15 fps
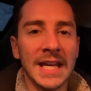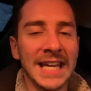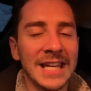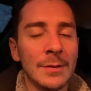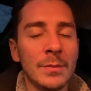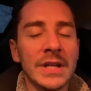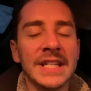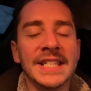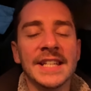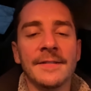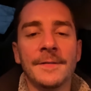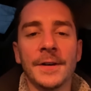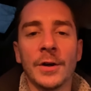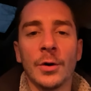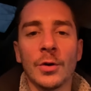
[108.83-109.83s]
it can be
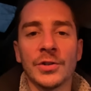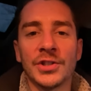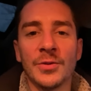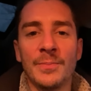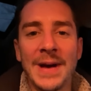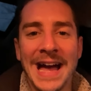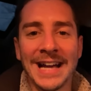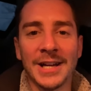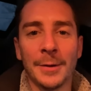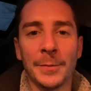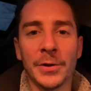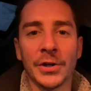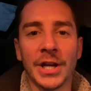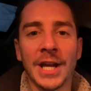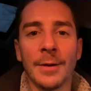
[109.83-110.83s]
difficult to back up
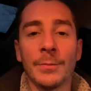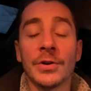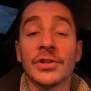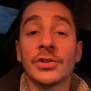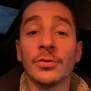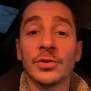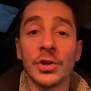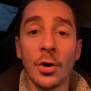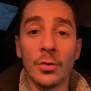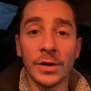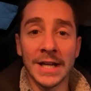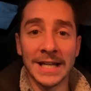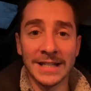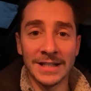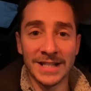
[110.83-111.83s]
your camper, so don't
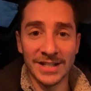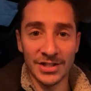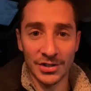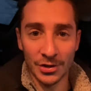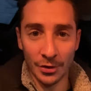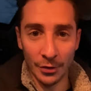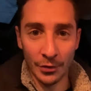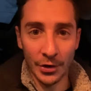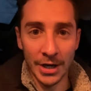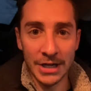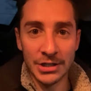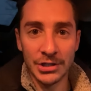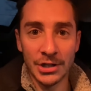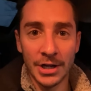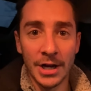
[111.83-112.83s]
get
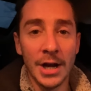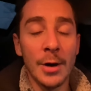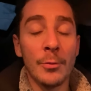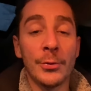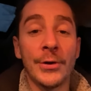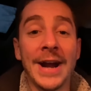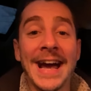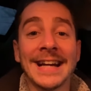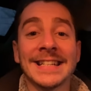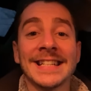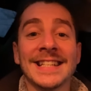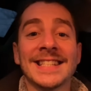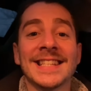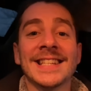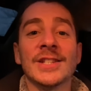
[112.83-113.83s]
discouraged.
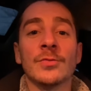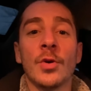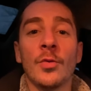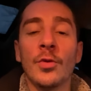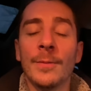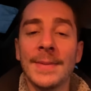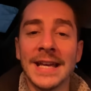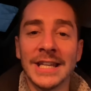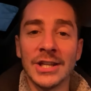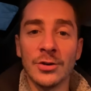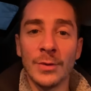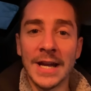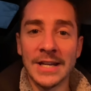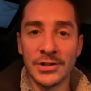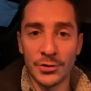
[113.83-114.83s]
Practice is what will make
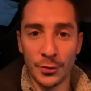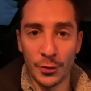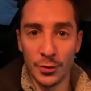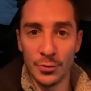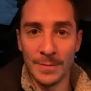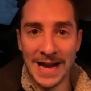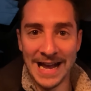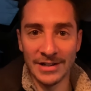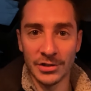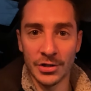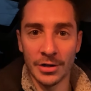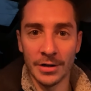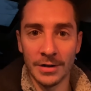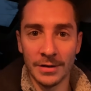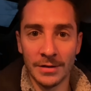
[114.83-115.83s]
you a true
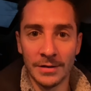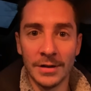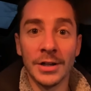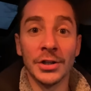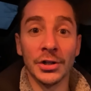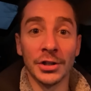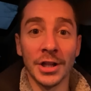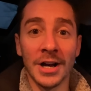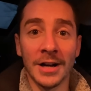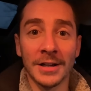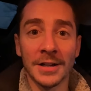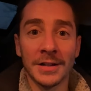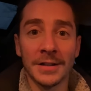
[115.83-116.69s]
master. Good luck.